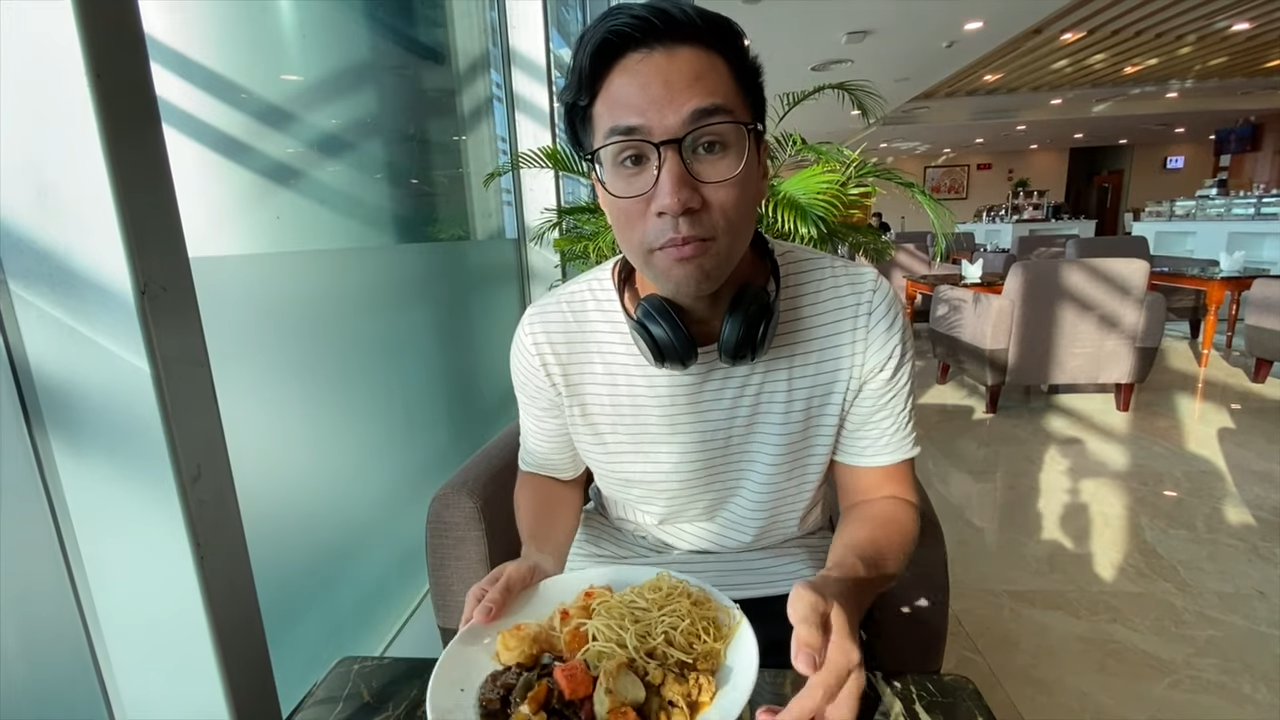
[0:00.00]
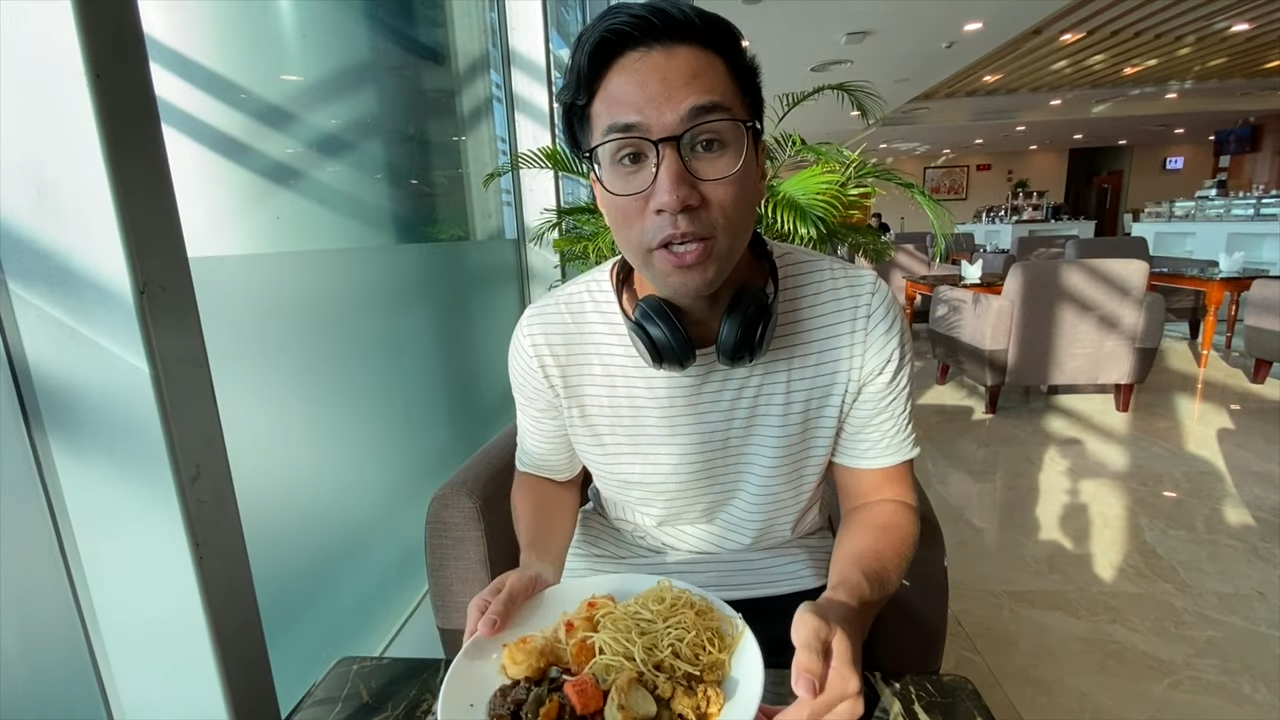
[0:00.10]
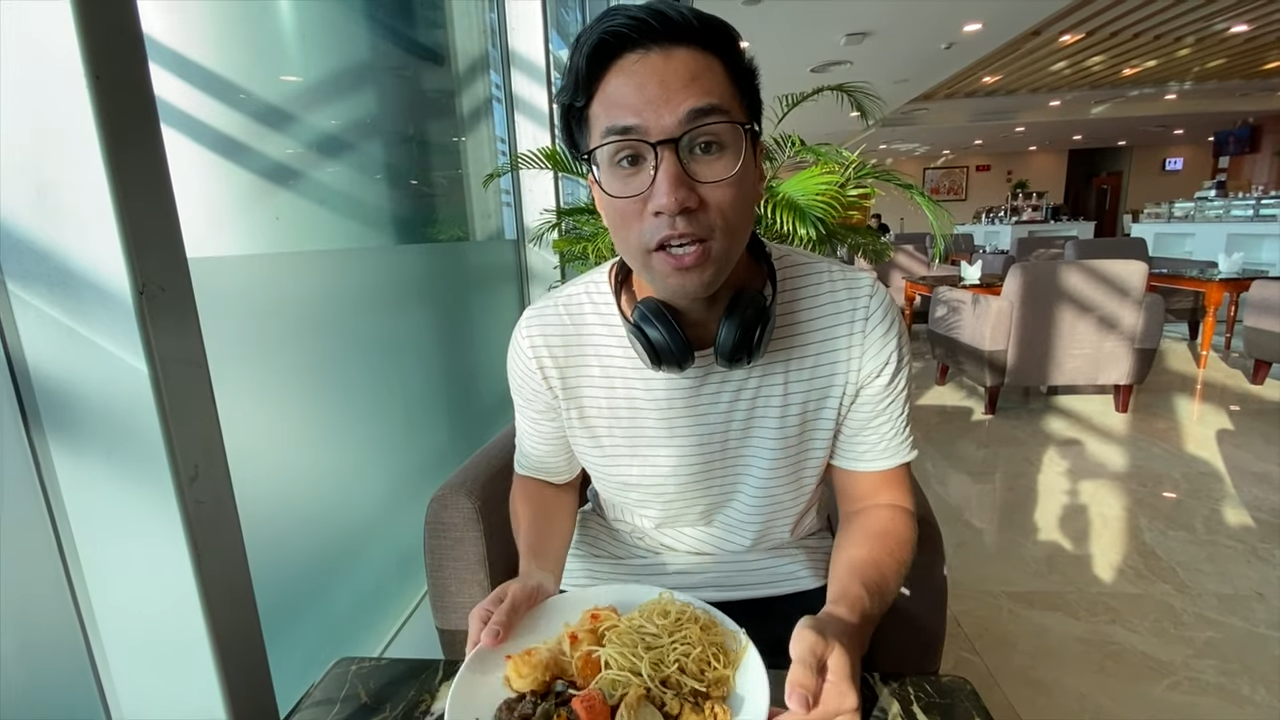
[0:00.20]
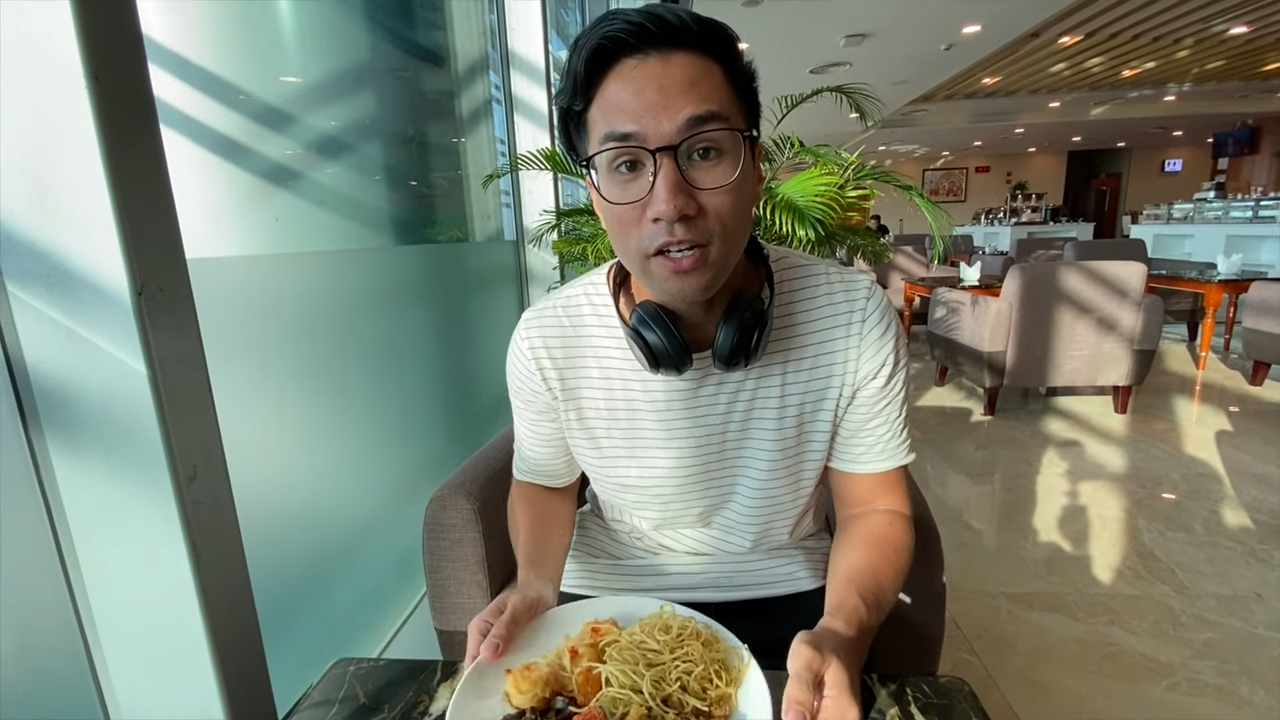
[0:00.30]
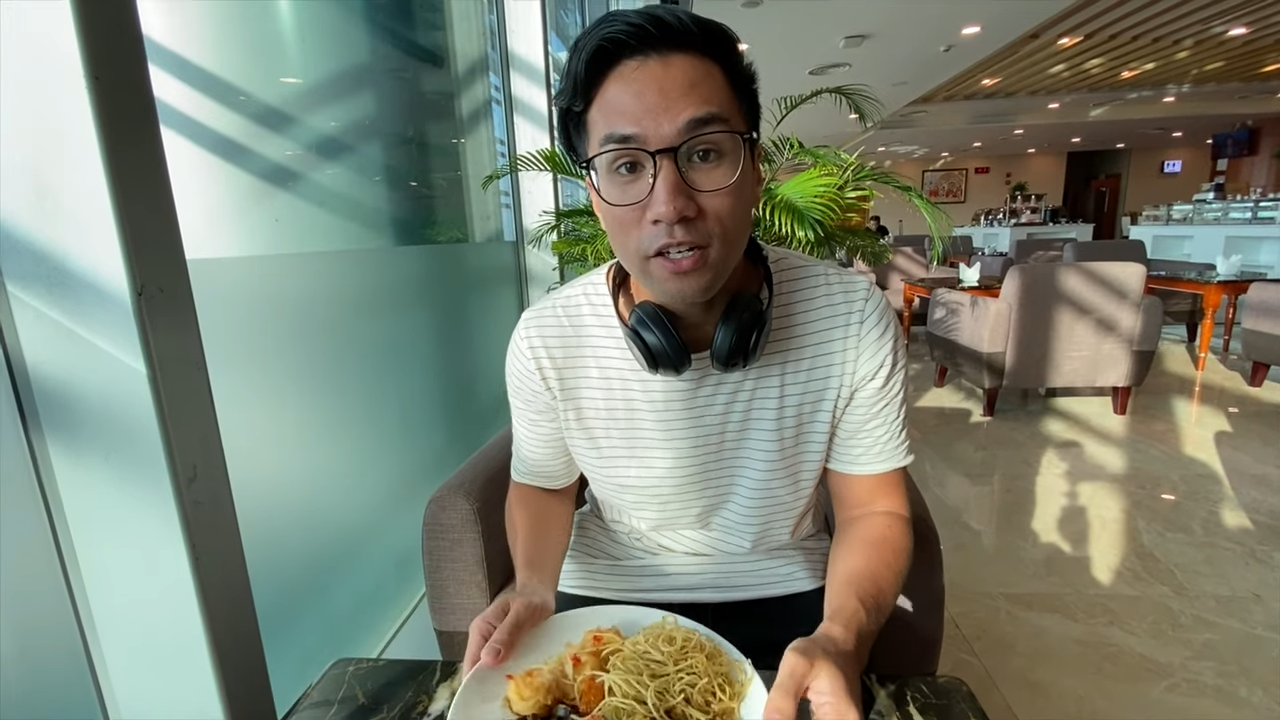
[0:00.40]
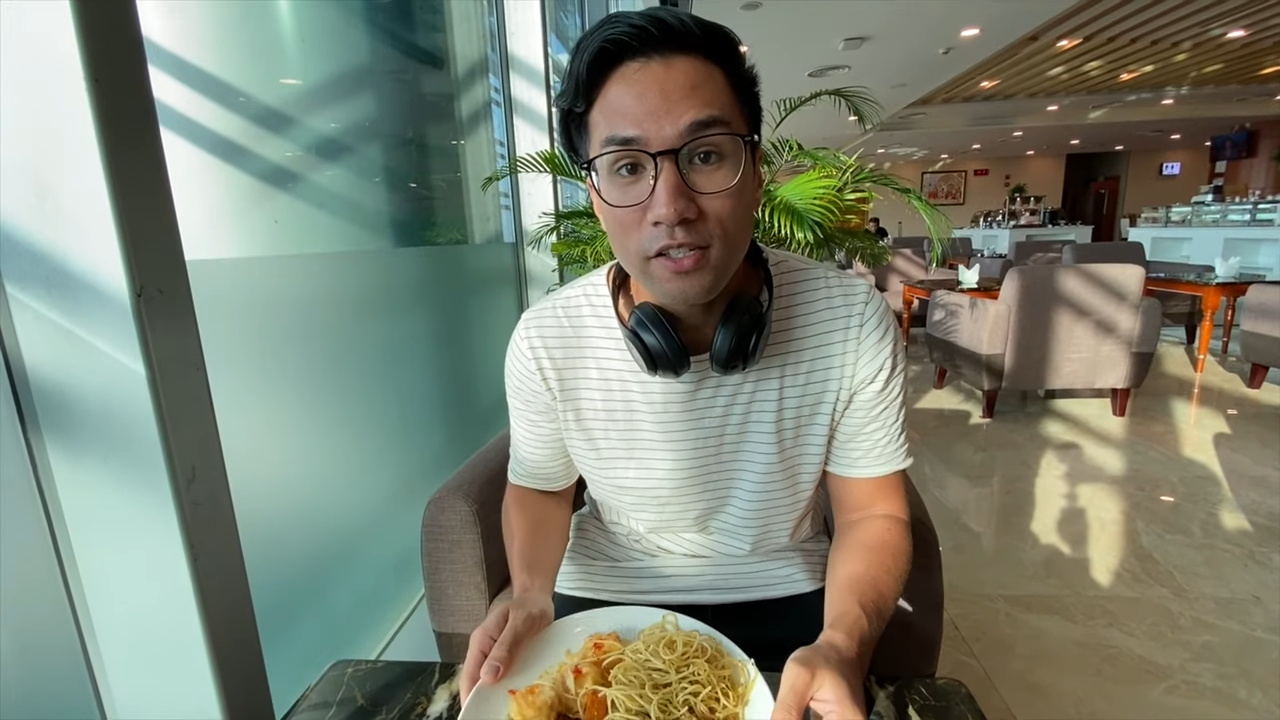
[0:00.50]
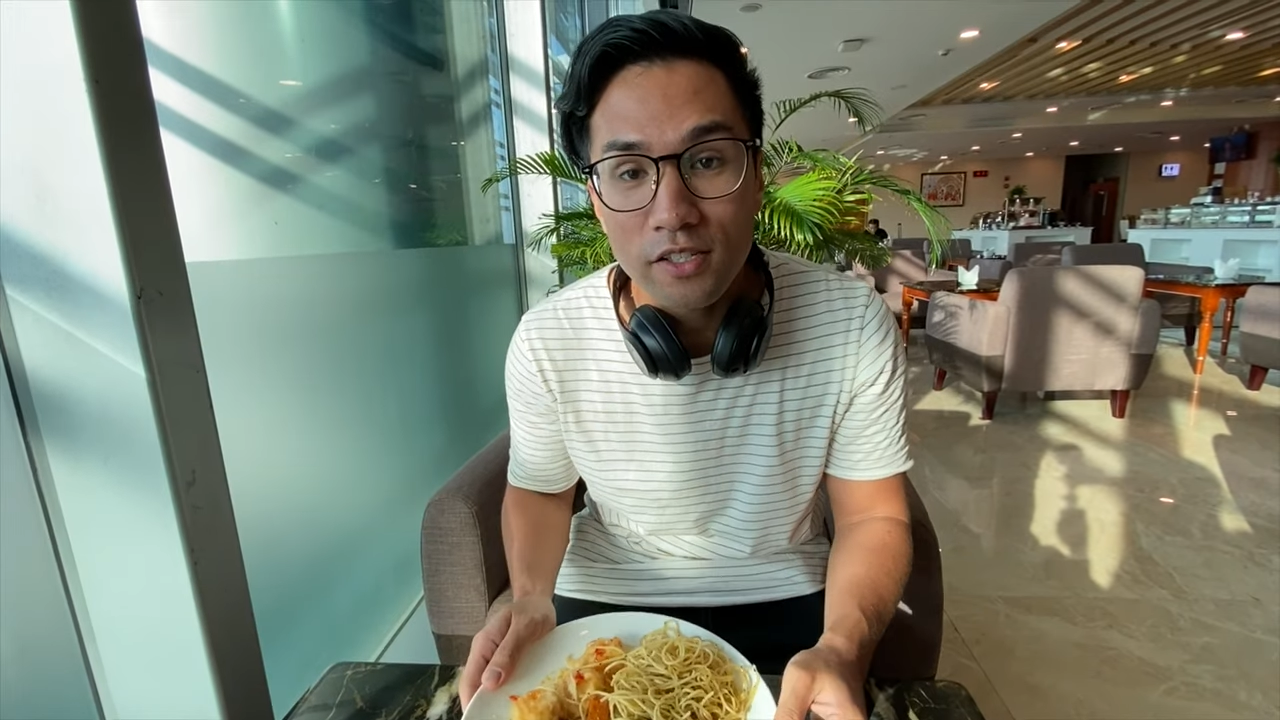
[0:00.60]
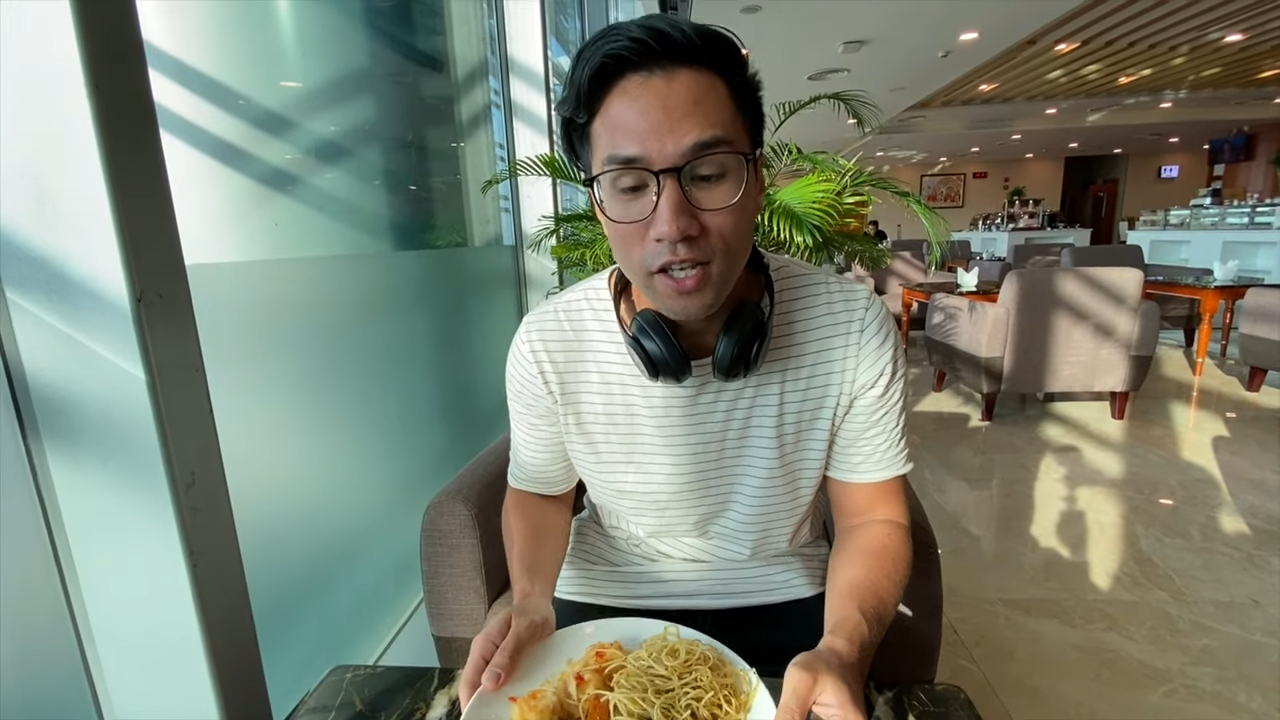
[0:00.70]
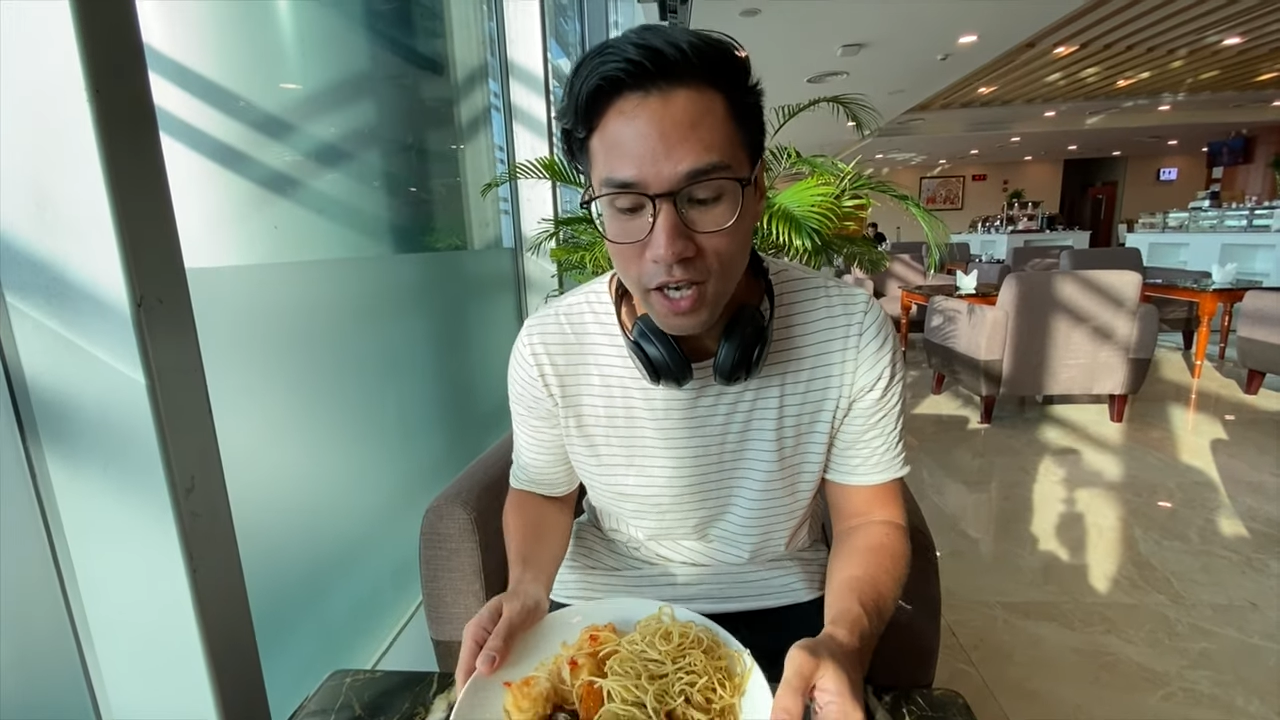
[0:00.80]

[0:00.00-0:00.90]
because,